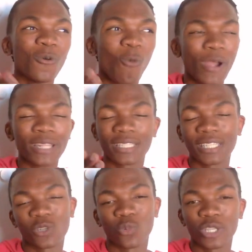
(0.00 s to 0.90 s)
when
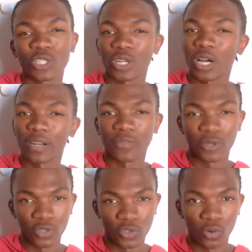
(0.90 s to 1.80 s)
situations are out of your
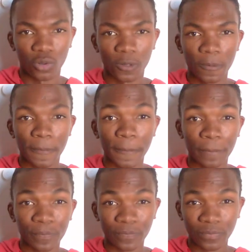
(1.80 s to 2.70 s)
control.
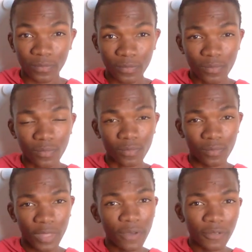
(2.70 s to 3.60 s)

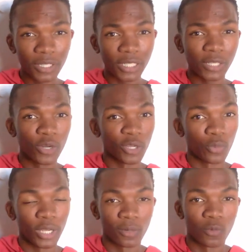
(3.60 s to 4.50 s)
Definitely when you
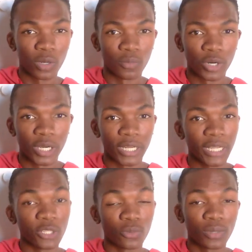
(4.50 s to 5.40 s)
wake up one morning
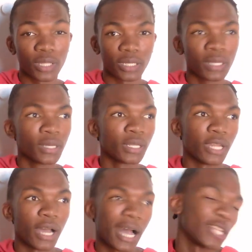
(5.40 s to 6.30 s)
and you think,
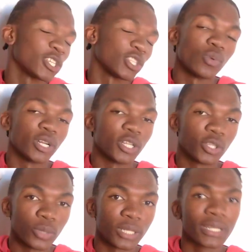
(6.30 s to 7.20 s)
nah, I just don't want to
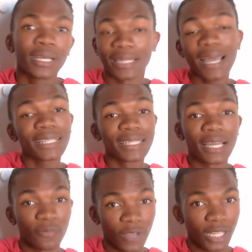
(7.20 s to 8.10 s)
do it. That's
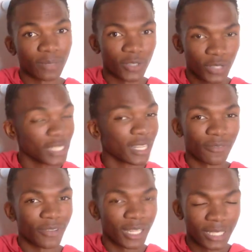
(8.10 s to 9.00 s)
not a
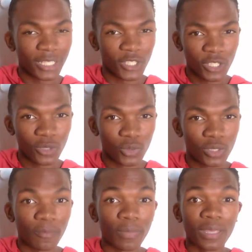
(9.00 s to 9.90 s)
valid
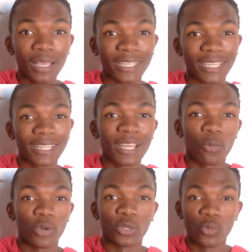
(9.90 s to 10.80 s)
excuse. Yet
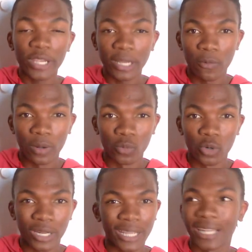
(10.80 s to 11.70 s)
when you wake up one
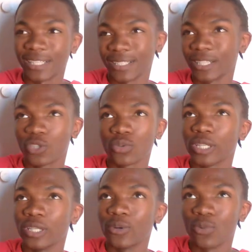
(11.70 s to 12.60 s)
morning and it's
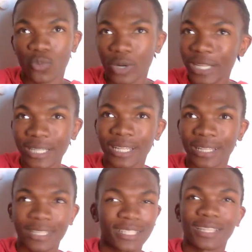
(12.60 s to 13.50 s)
literally
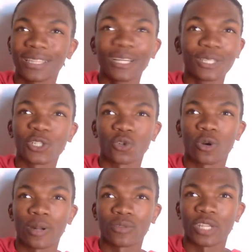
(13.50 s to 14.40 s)
raining, it's a
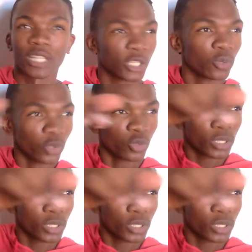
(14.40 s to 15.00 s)
thunderstorm outside, like you